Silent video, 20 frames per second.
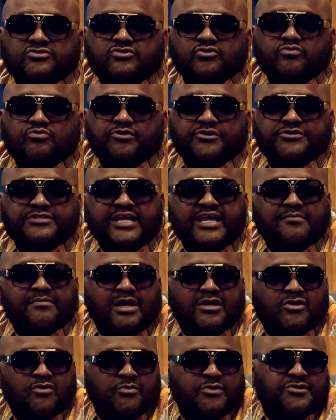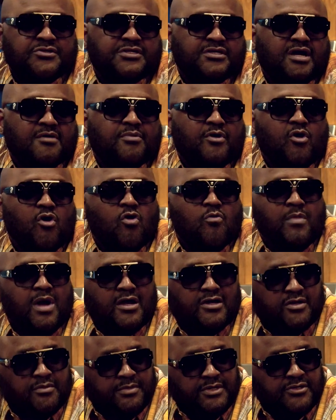protect my community, uphold my
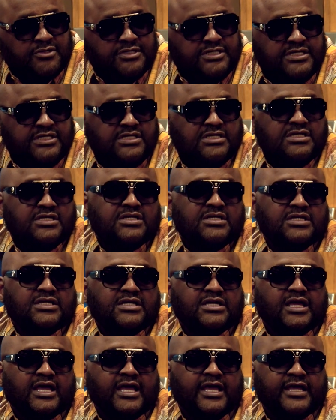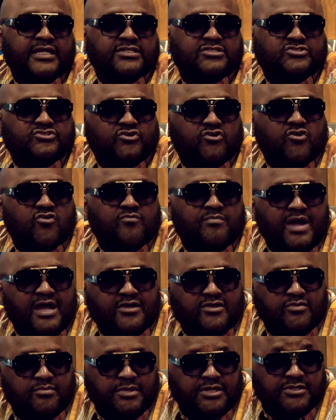community, and serve my
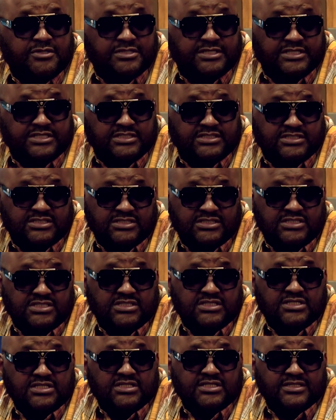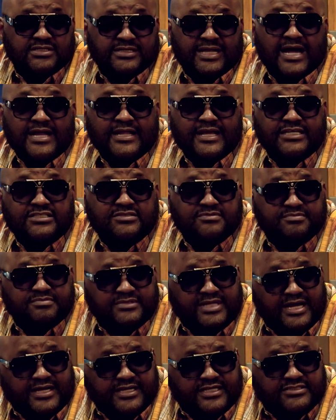community, not
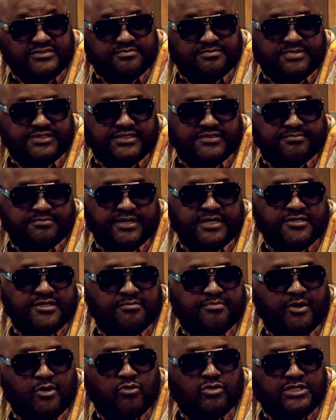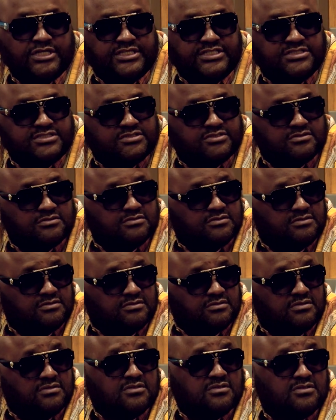as being a police
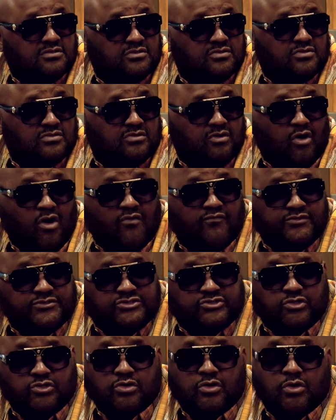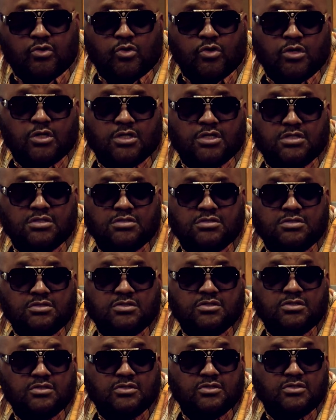officer or
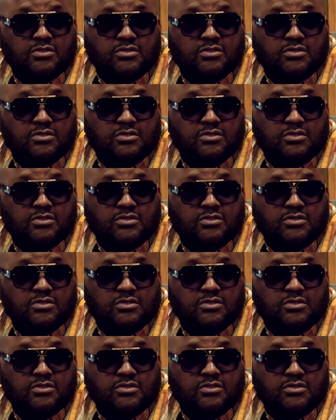more